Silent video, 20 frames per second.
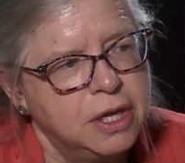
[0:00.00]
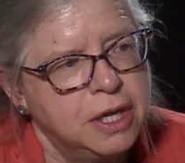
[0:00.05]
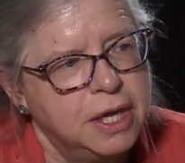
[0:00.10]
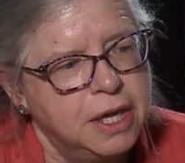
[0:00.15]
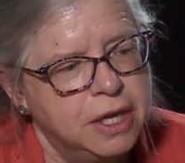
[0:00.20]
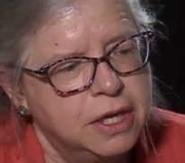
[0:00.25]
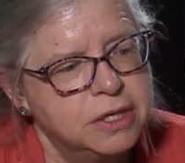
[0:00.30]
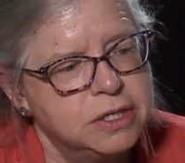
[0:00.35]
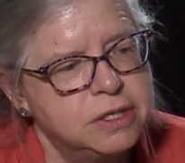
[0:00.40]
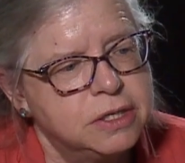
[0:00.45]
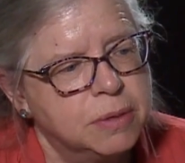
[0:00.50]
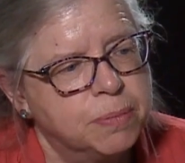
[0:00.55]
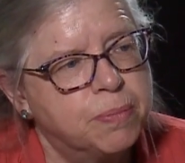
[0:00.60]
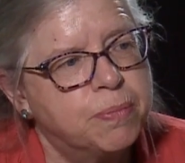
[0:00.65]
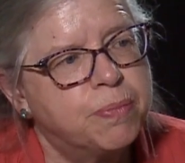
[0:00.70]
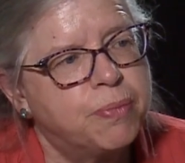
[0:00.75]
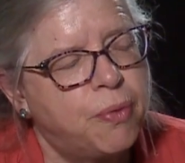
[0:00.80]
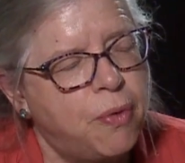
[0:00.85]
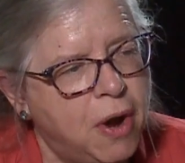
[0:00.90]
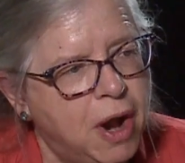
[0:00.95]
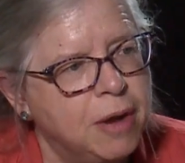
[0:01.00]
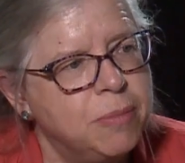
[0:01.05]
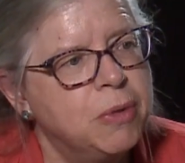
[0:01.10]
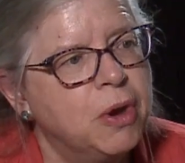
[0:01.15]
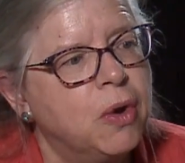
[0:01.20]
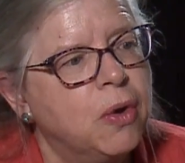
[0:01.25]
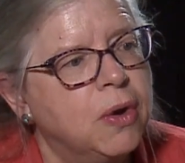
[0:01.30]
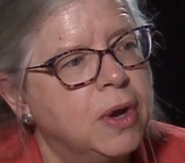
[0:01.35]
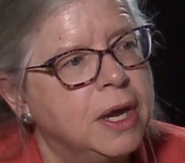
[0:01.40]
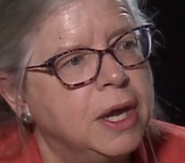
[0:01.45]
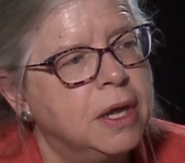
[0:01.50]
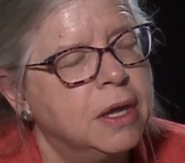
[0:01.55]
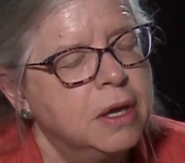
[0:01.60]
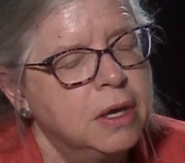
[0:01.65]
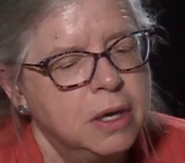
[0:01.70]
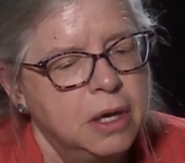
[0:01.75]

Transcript: is the primary